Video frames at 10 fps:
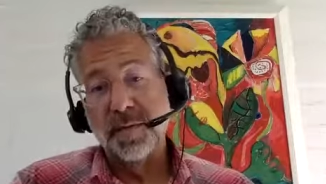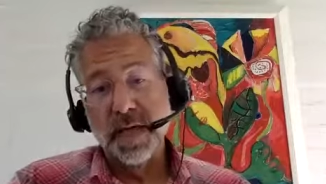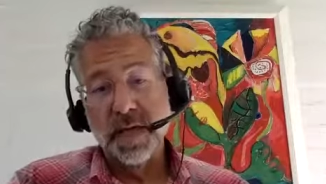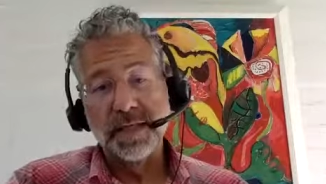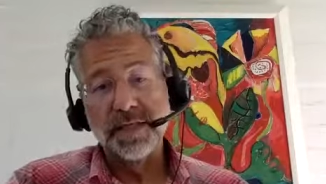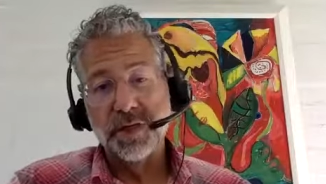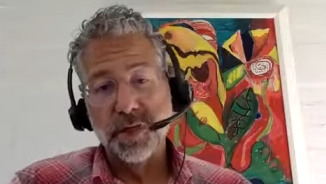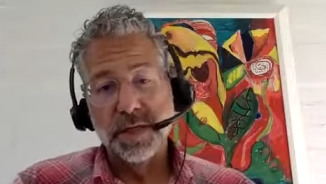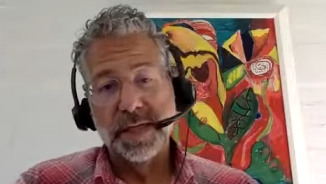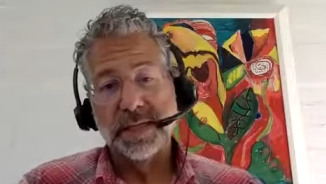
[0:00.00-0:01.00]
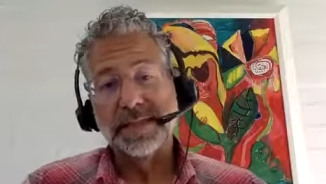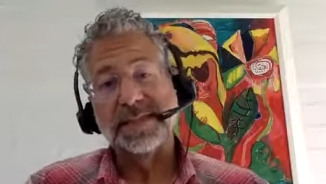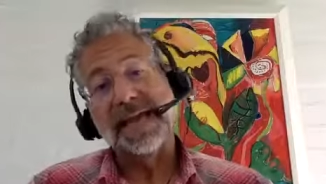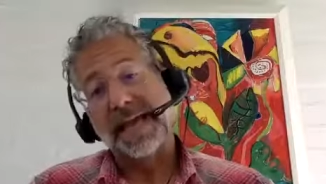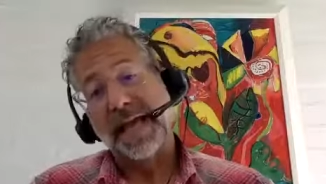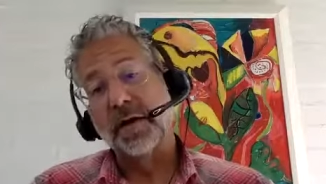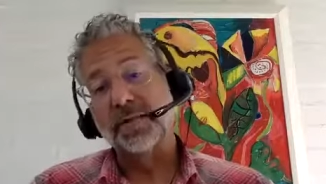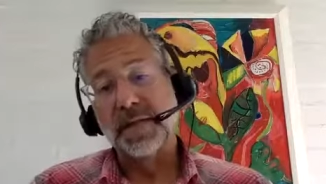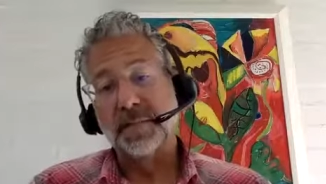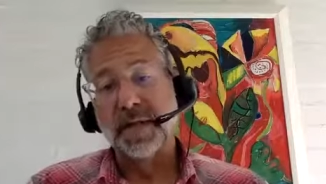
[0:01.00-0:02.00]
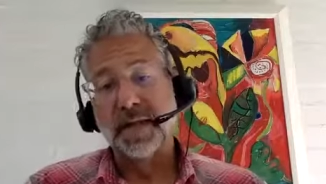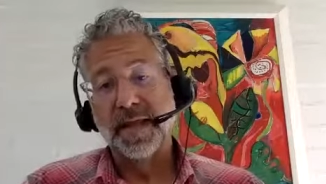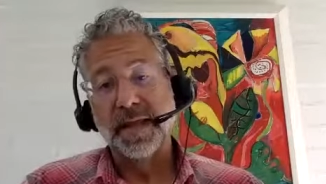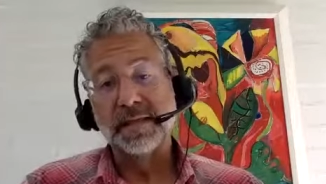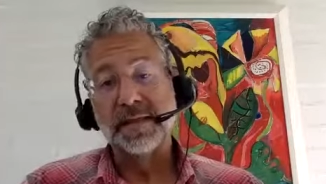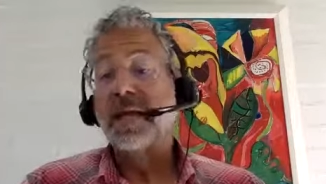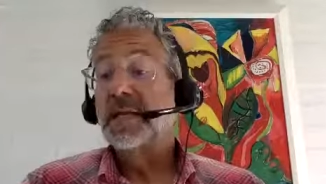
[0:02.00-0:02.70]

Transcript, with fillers: me on this journey and to take care of some of the things